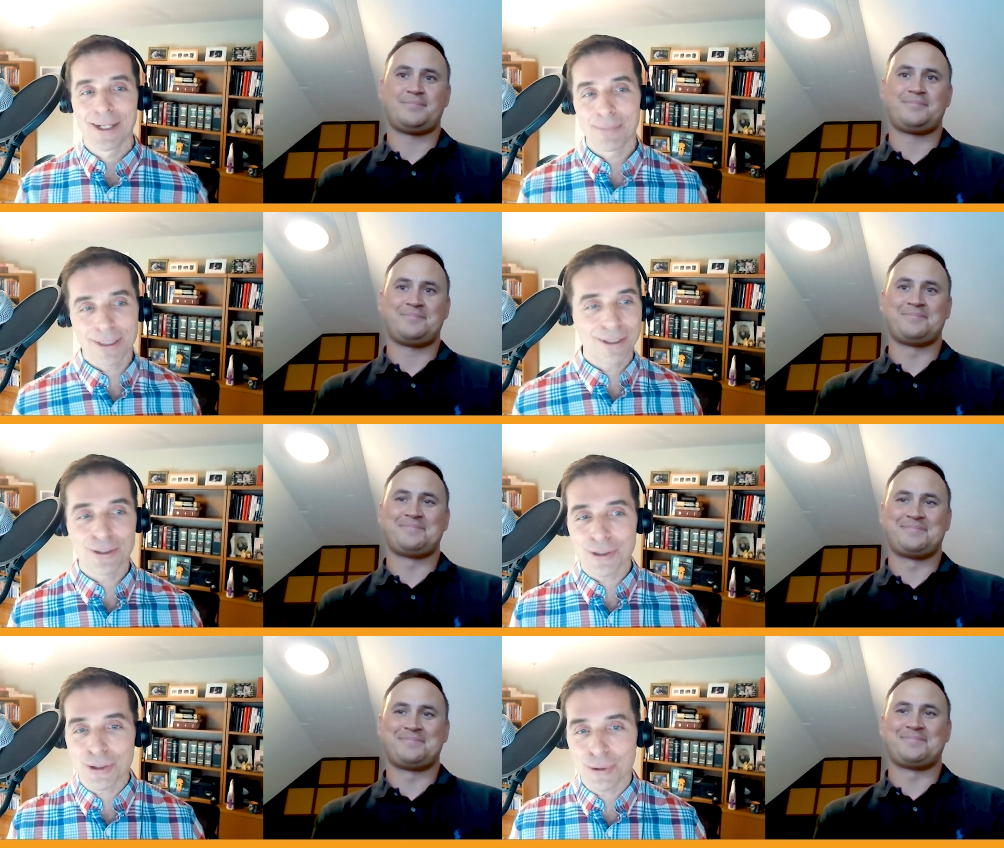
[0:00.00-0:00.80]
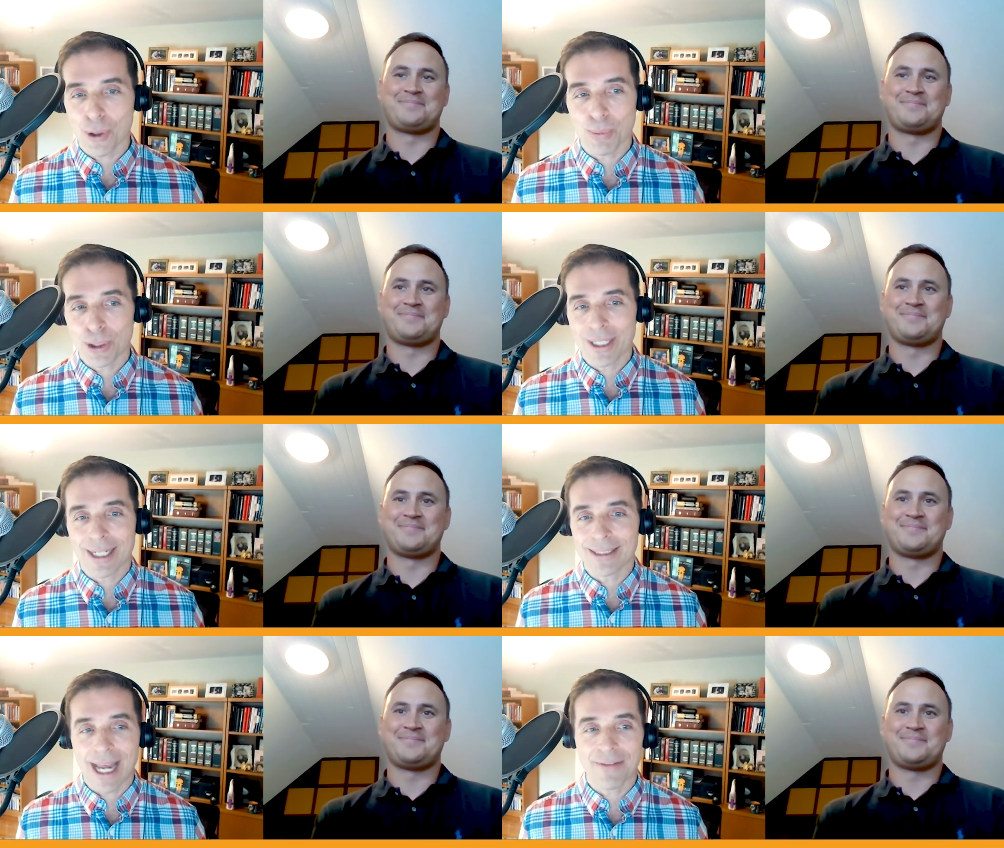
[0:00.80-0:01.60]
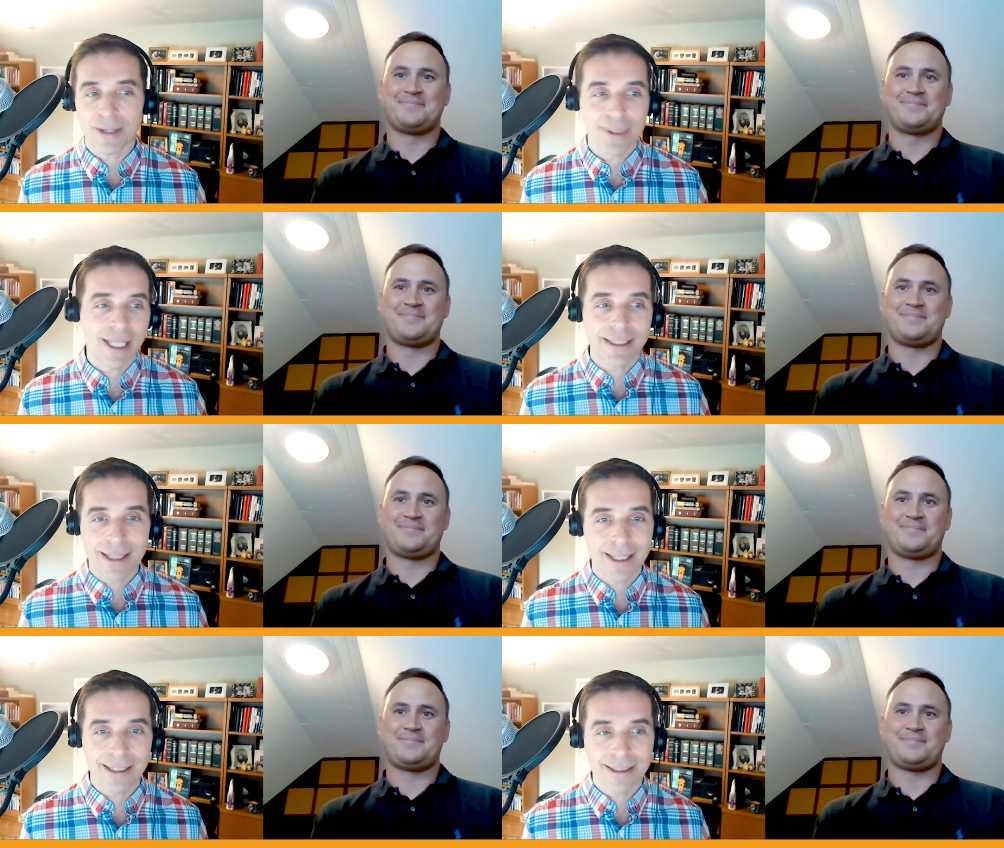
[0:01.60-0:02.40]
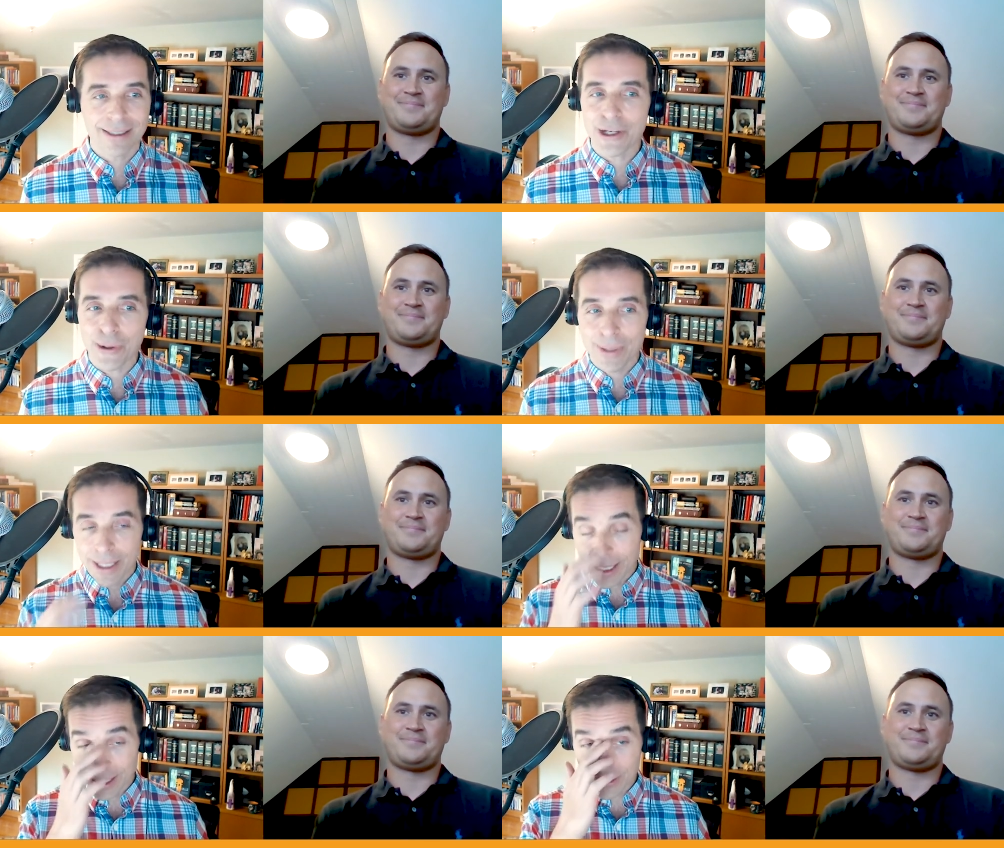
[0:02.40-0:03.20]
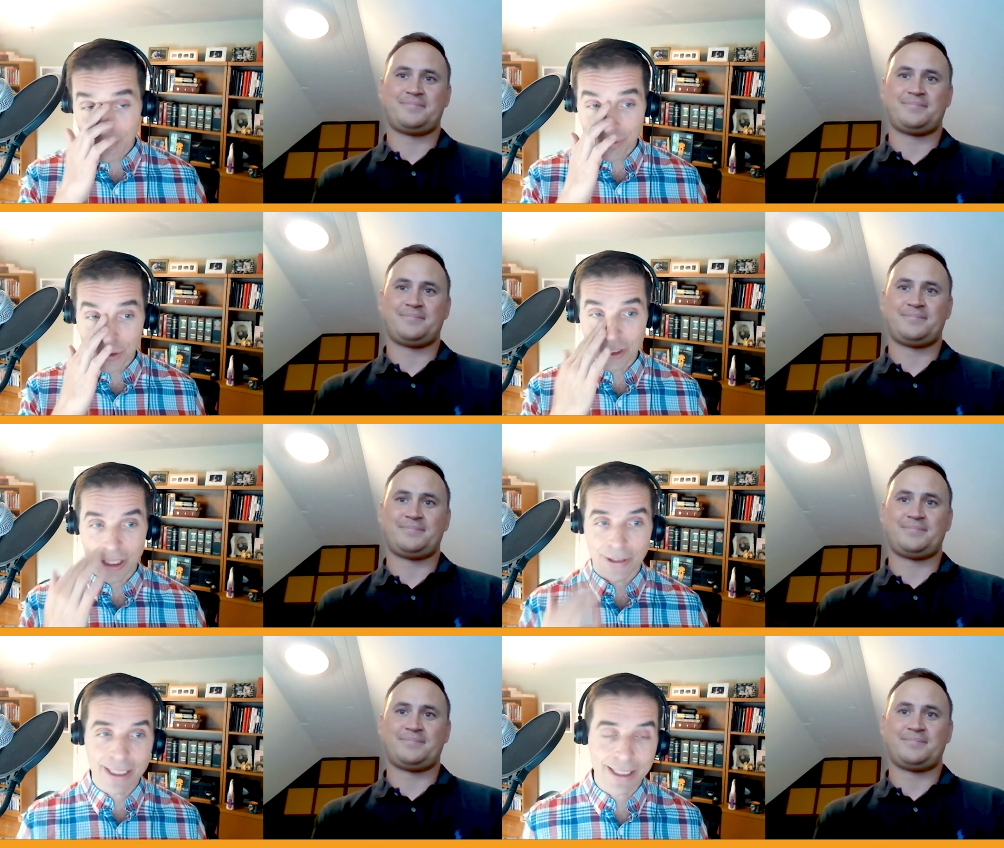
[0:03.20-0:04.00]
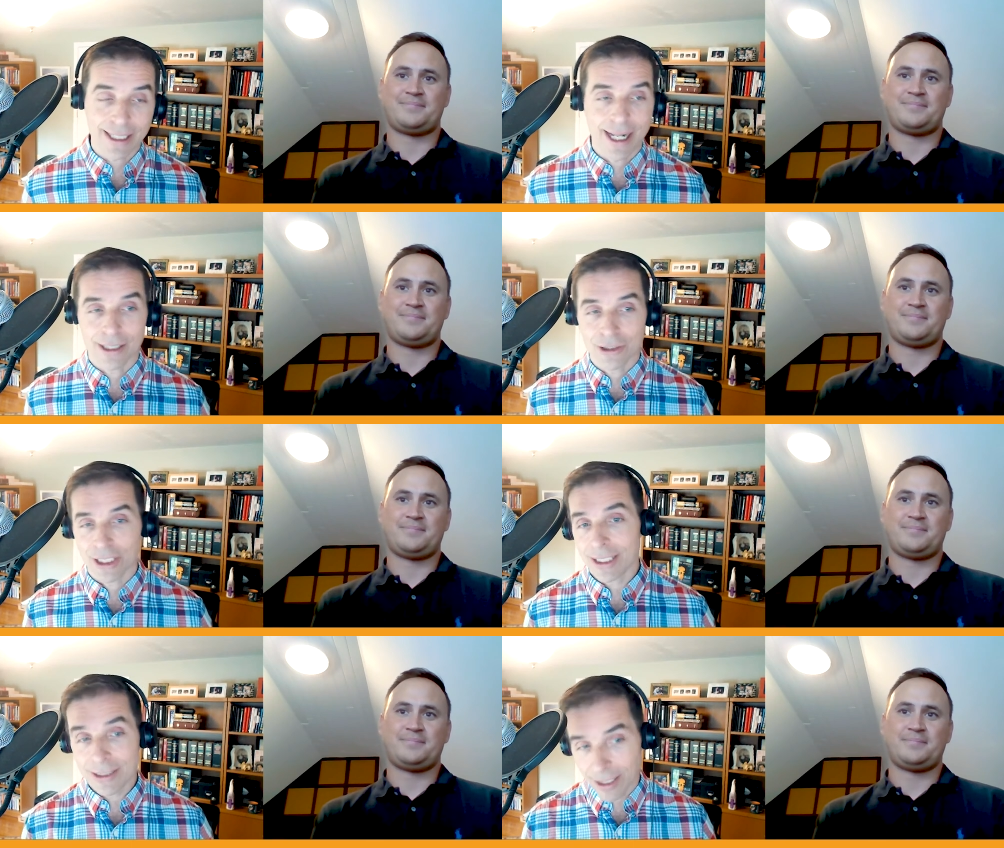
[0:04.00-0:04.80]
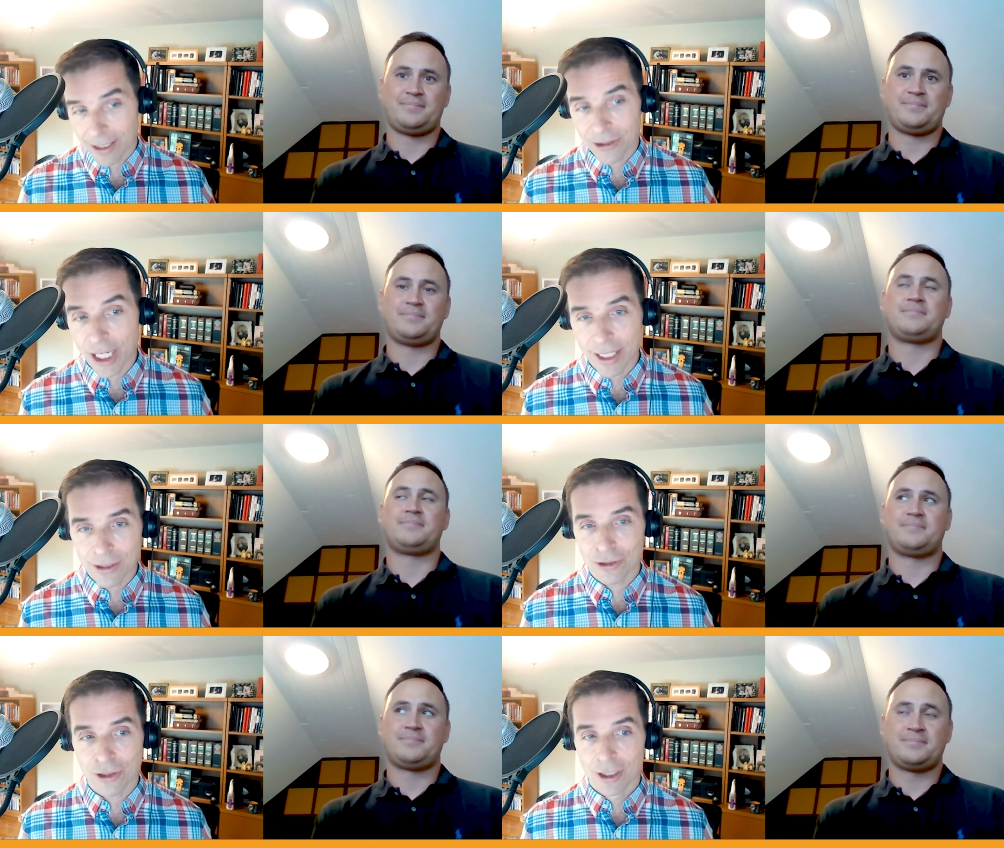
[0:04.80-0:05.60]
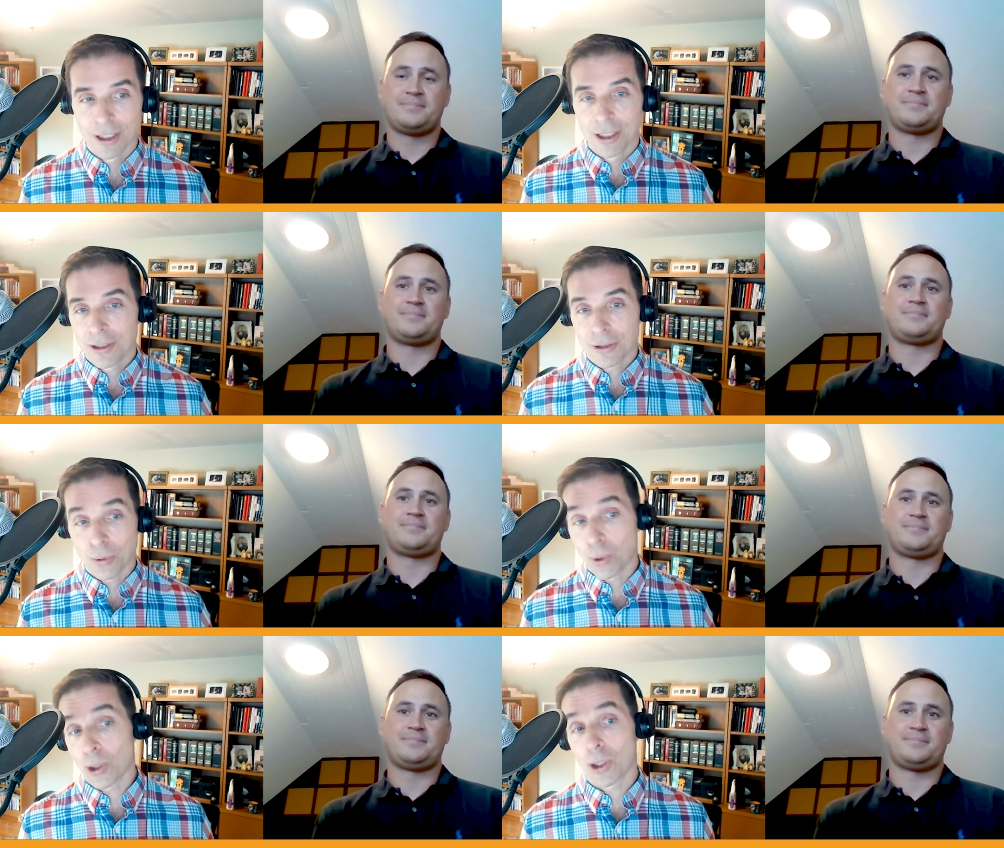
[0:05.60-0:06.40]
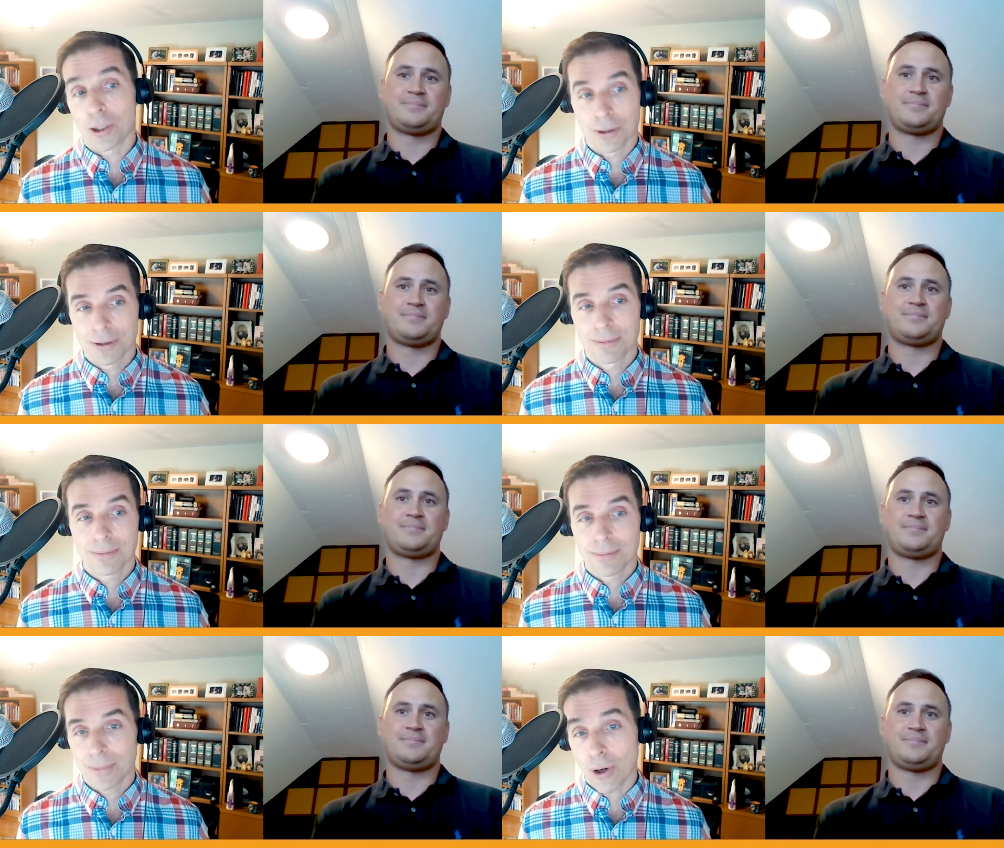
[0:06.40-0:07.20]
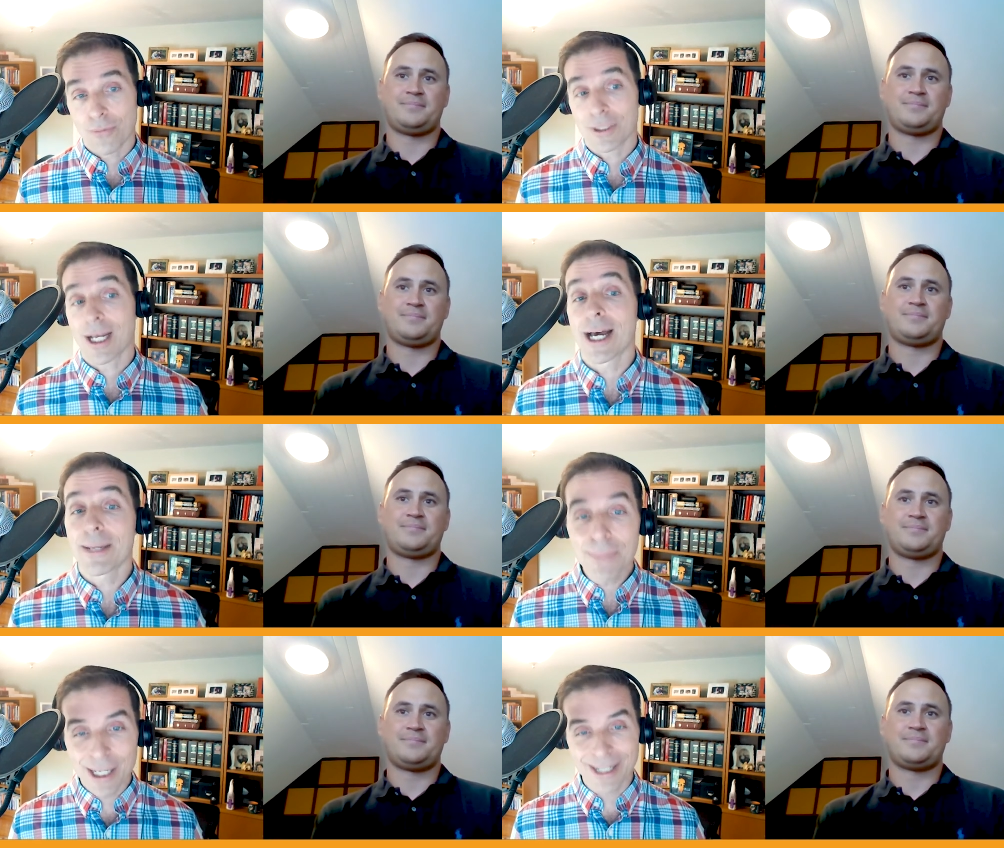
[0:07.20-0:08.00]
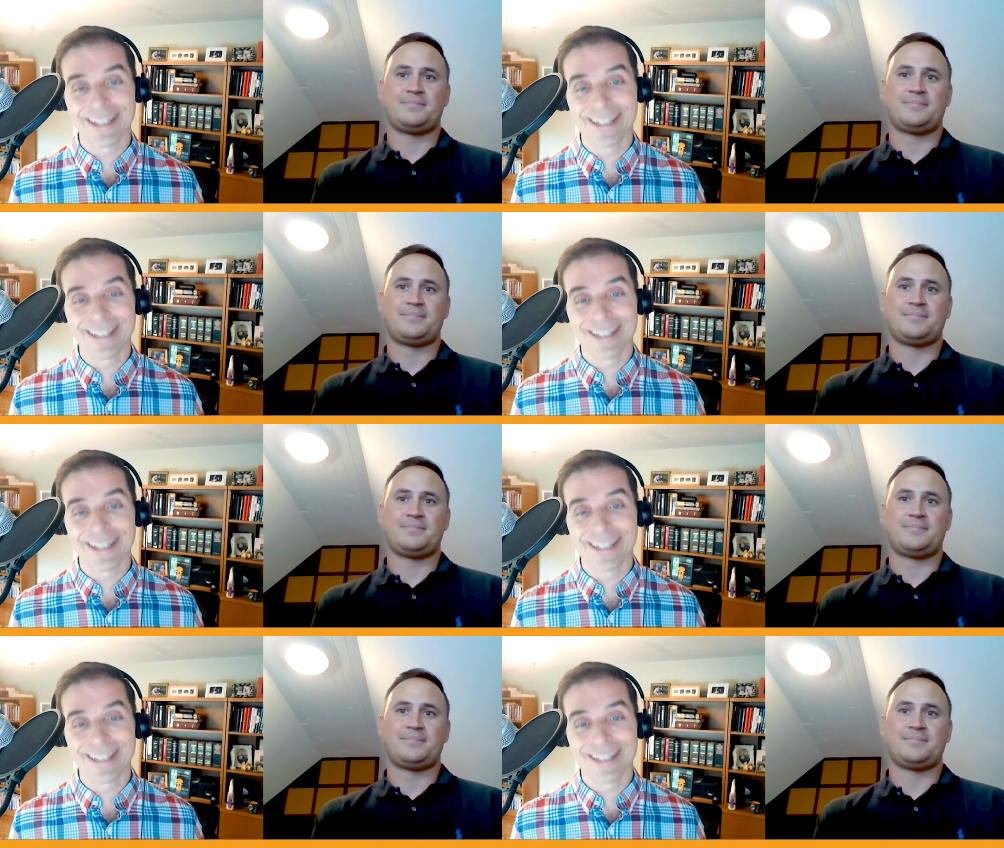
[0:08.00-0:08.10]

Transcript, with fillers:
Speaker 1: but there's those who are more tech savvy and we like to think, it is revolutionary technology. It is going to change the world over time,